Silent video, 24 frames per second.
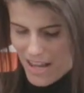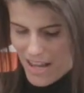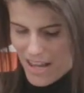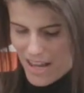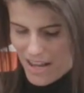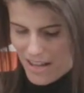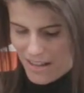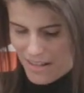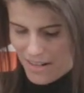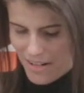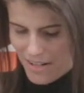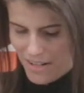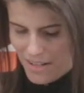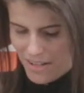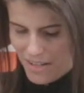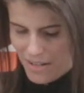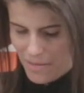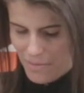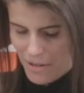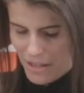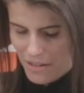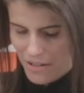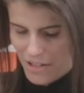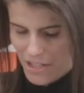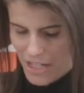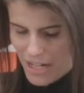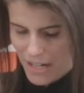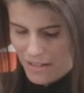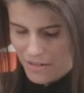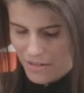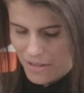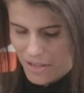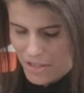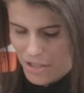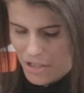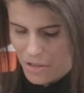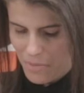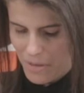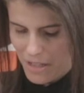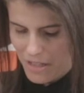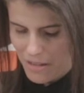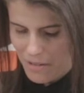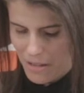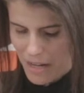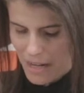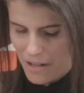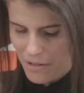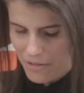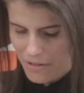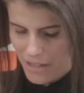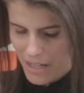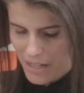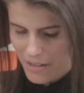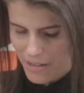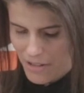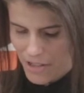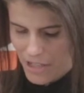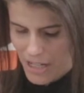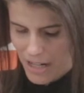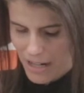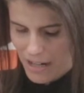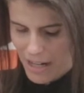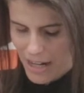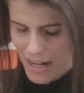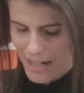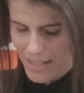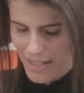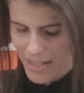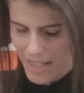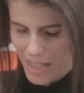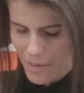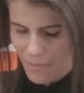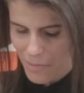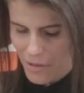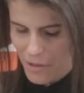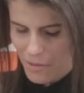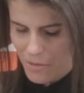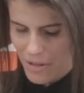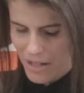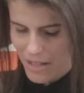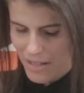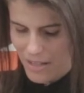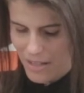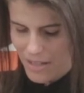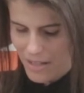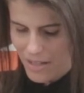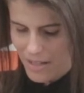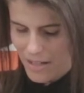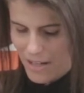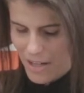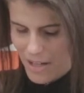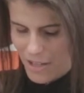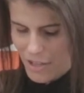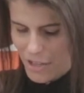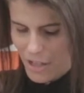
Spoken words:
Yeah, and there's some other channels too, but I don't like the channel. I skip the ones.